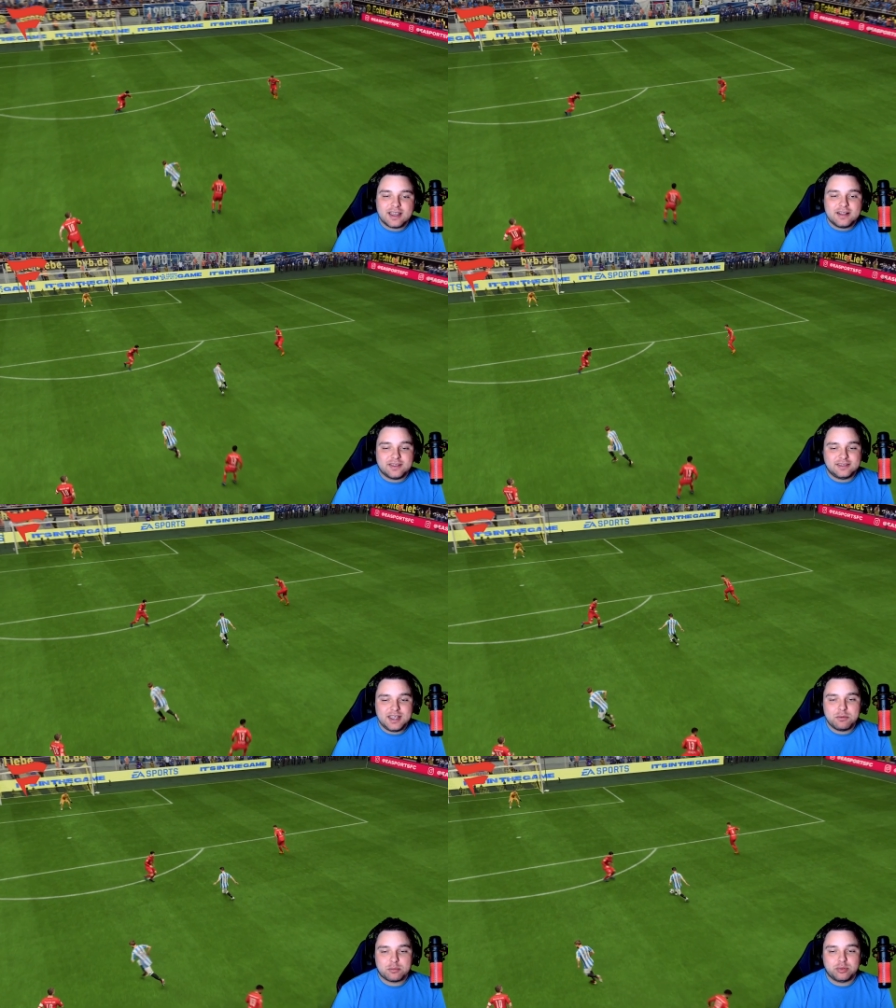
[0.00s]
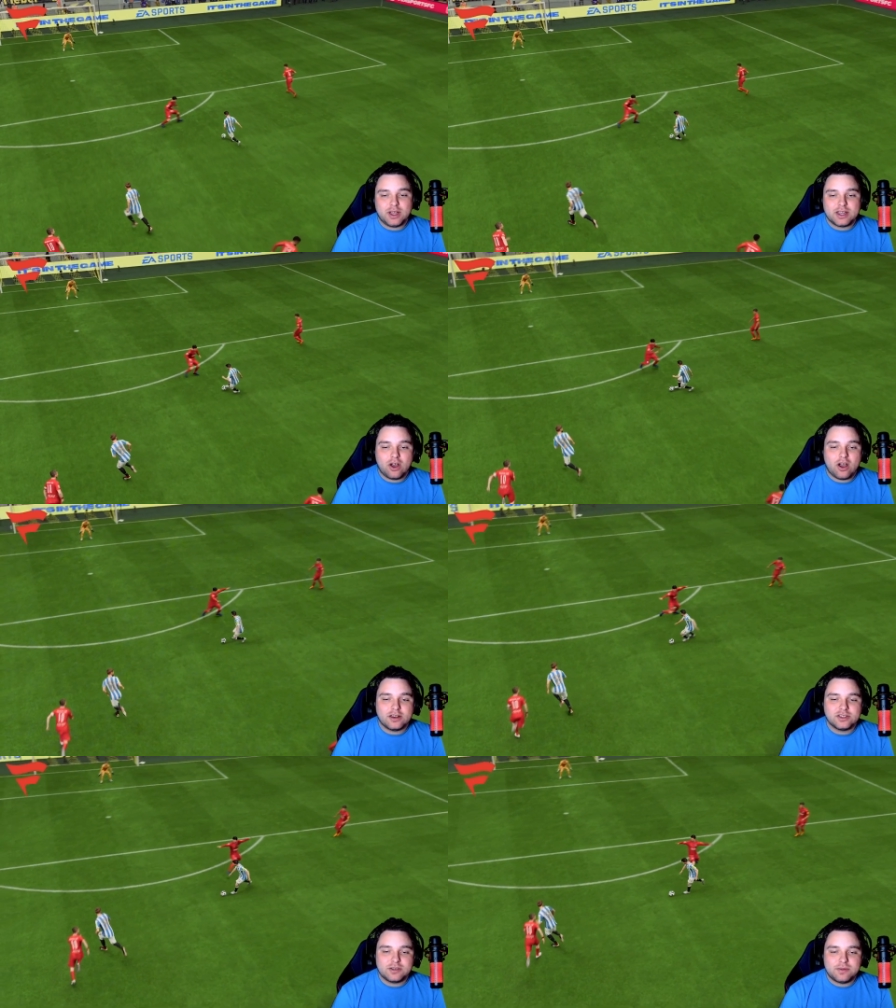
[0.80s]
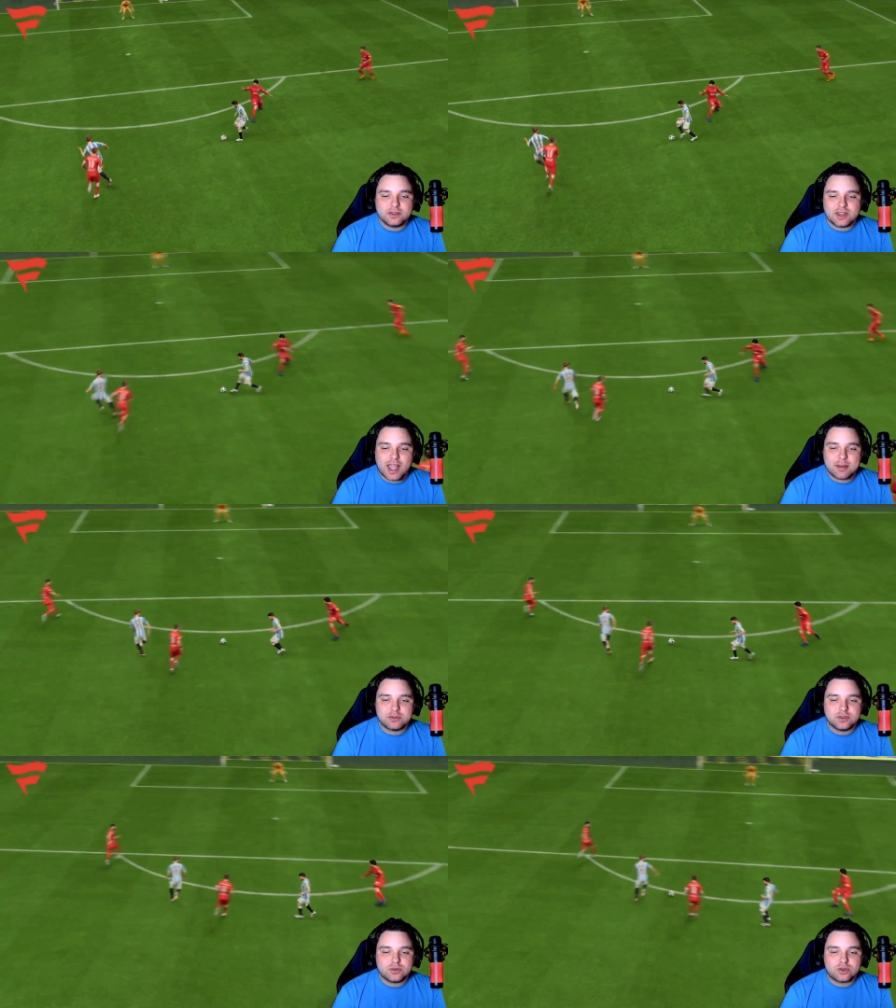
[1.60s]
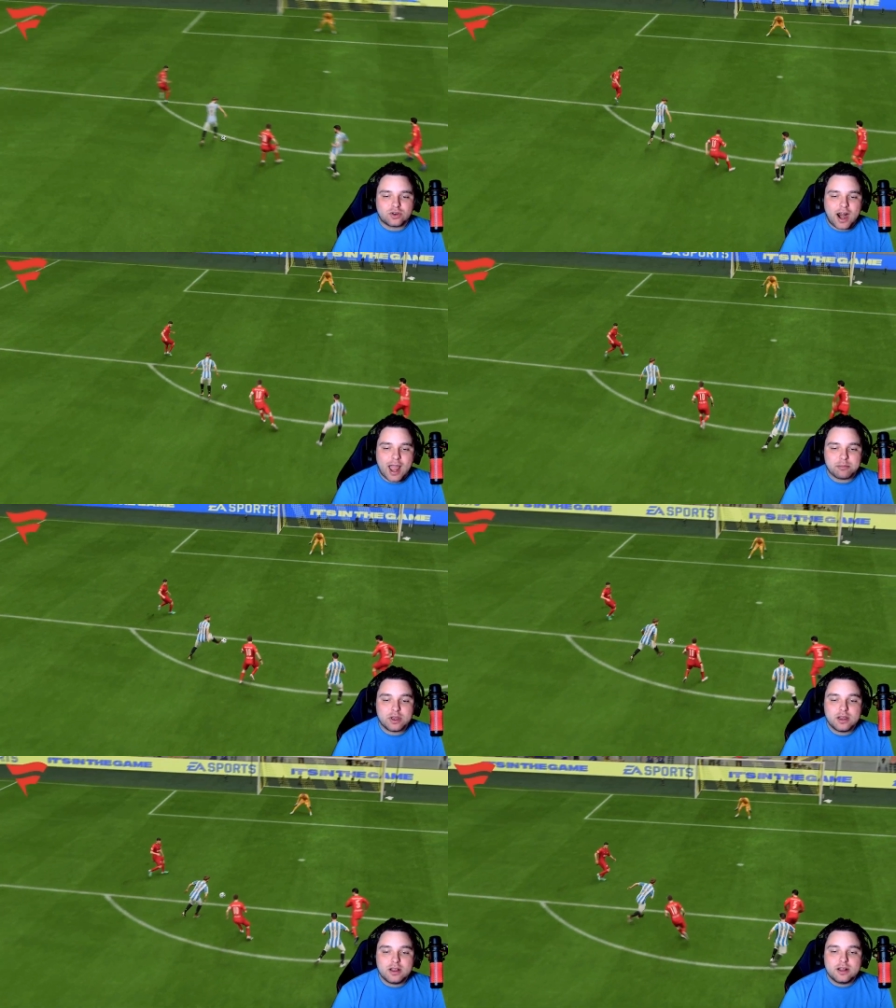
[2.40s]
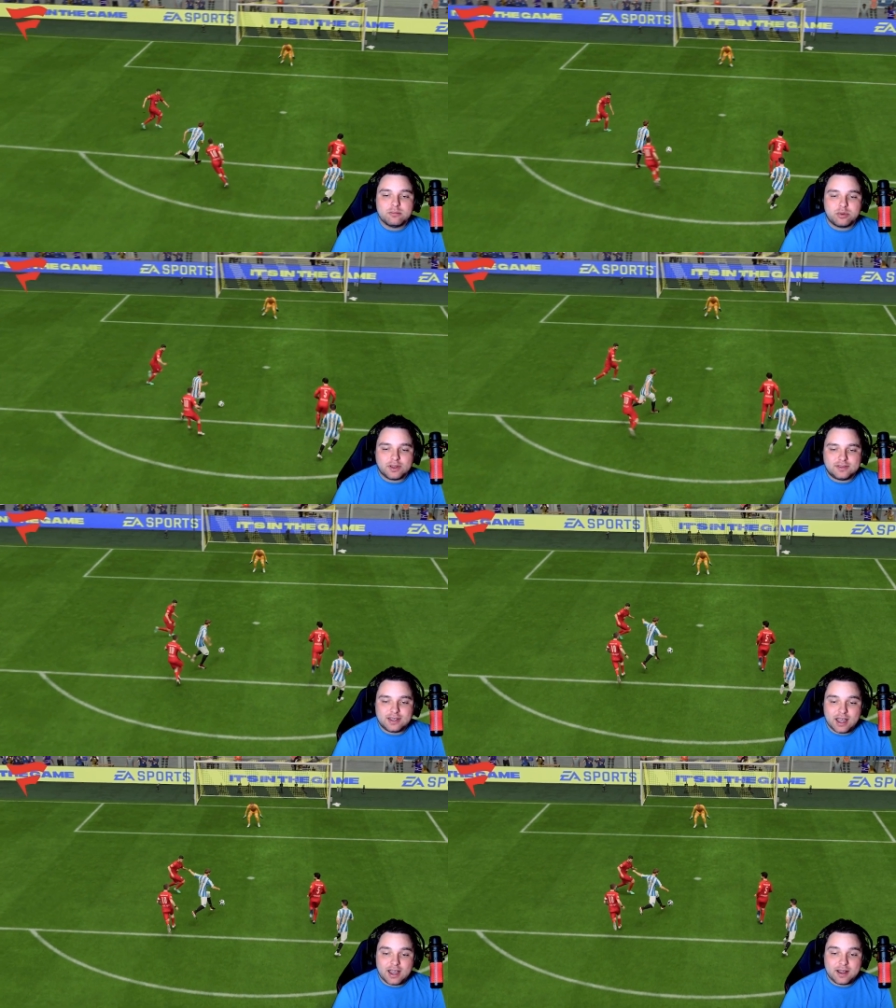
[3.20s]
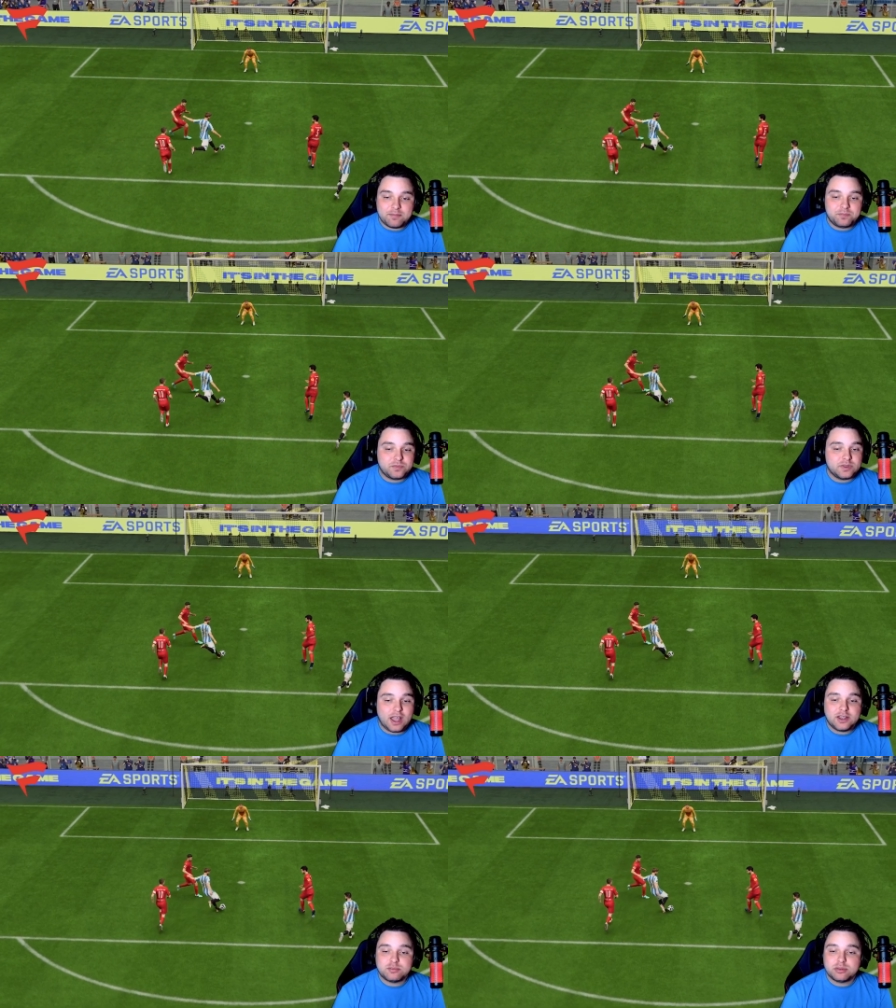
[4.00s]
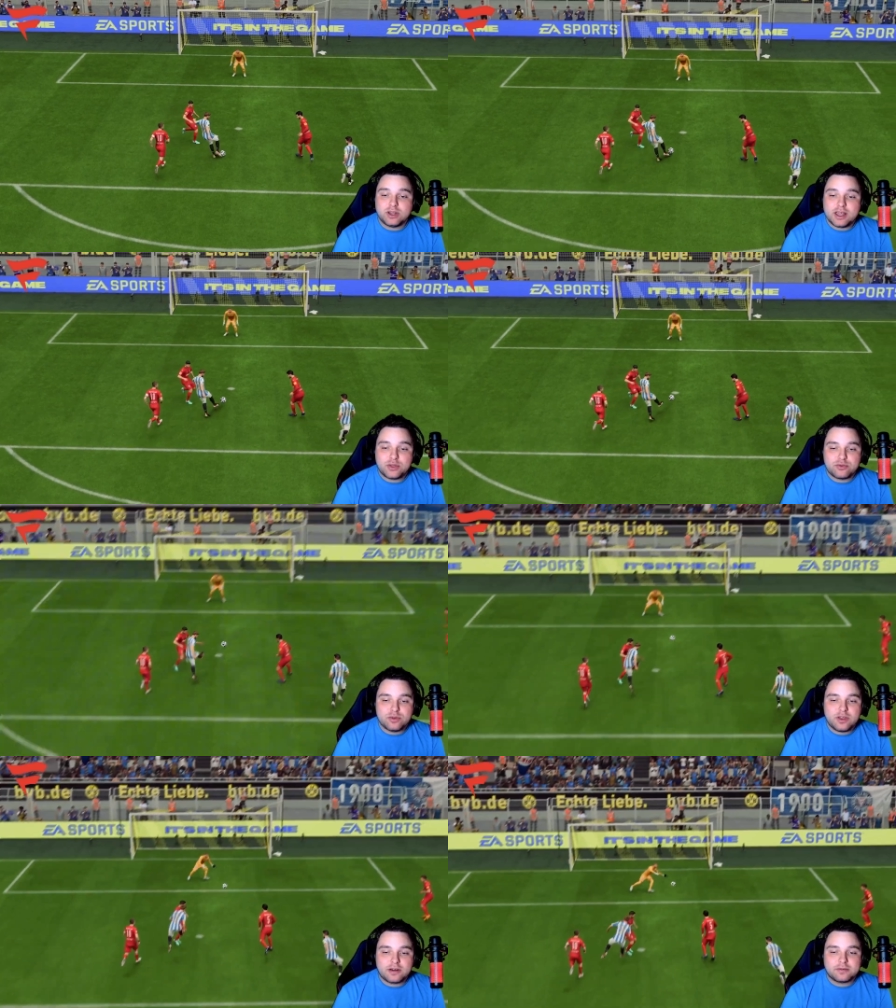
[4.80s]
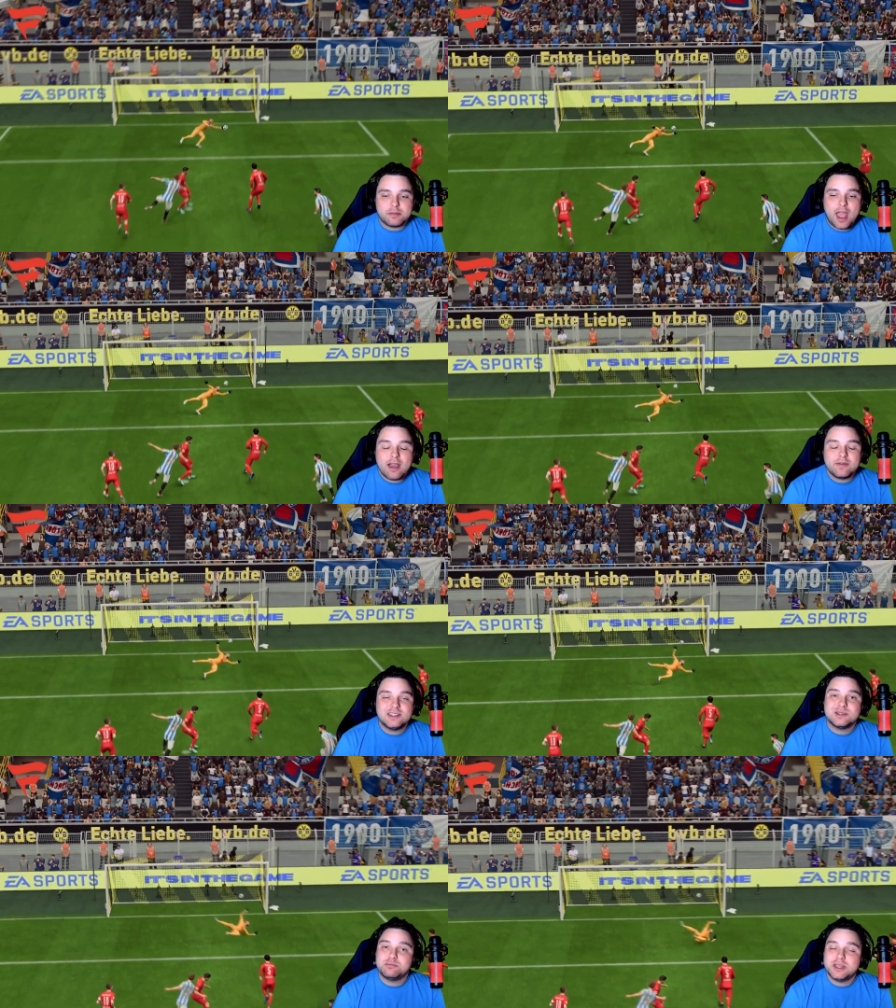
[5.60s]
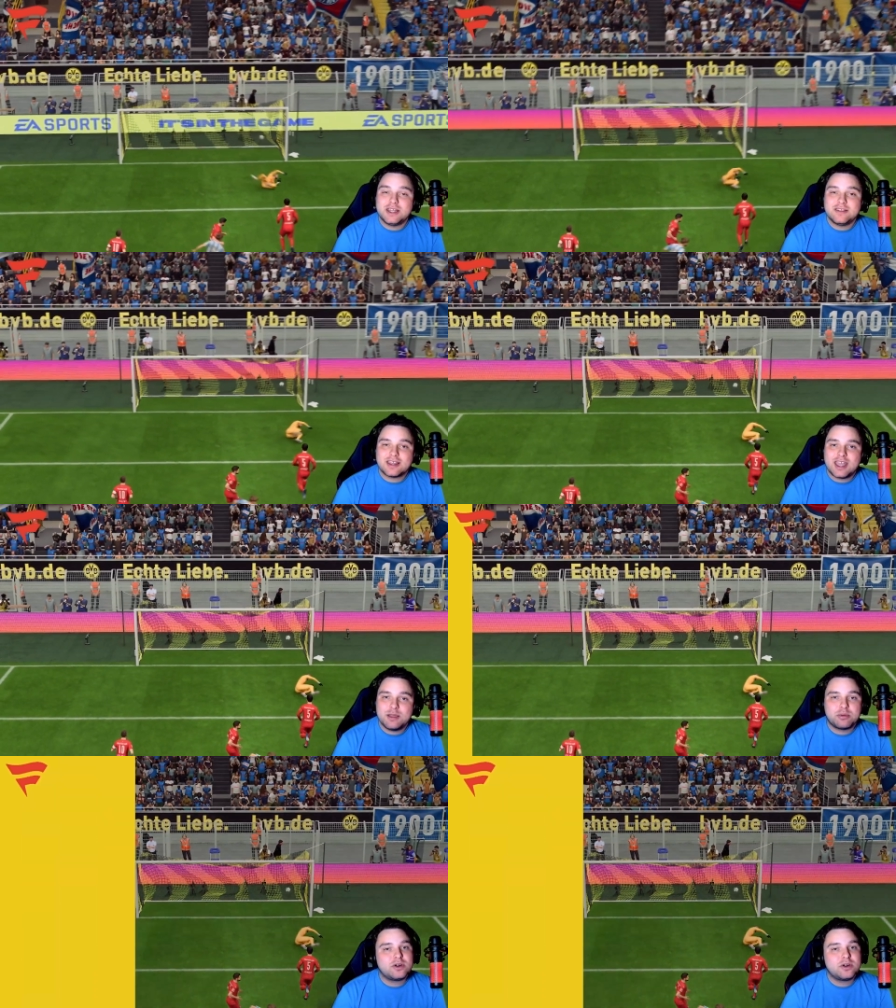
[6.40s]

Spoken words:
The team we're playing honestly feels like absolute crap. But nice play through there from Evans beating the keeper.